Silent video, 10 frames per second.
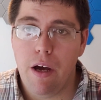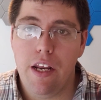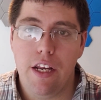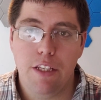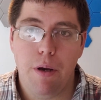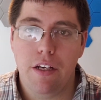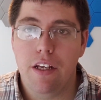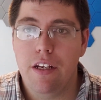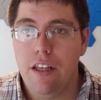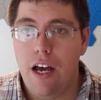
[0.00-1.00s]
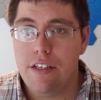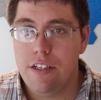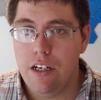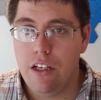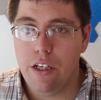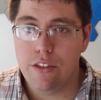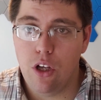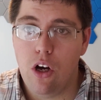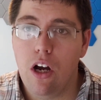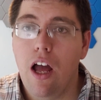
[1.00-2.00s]
I didn't expect it to last nearly as
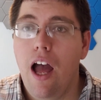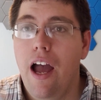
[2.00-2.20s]
long.